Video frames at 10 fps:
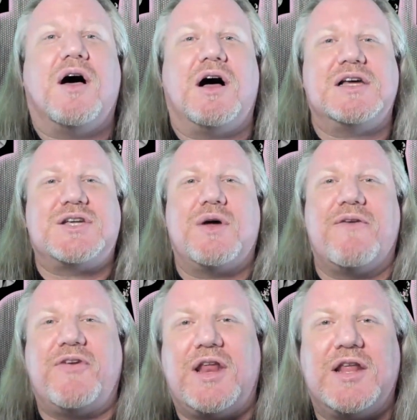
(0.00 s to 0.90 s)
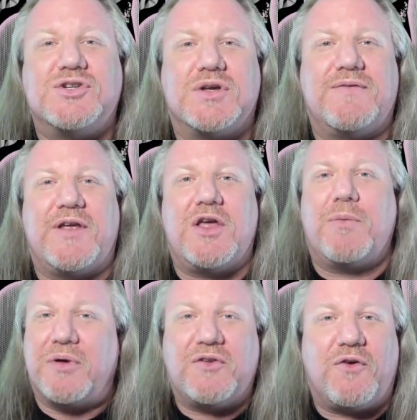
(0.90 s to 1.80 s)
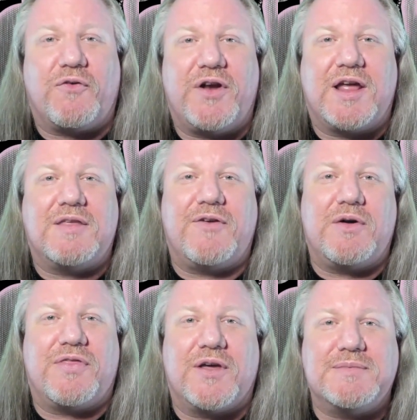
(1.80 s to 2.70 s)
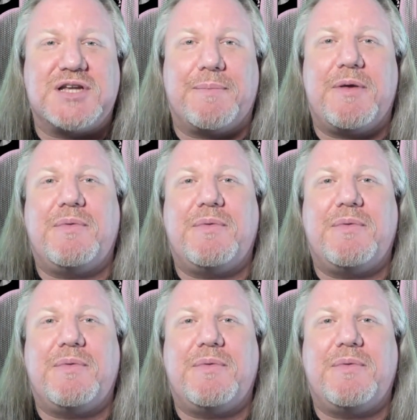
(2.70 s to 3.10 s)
Also, if you did enjoy the video, please feel free to give the video a thumbs up.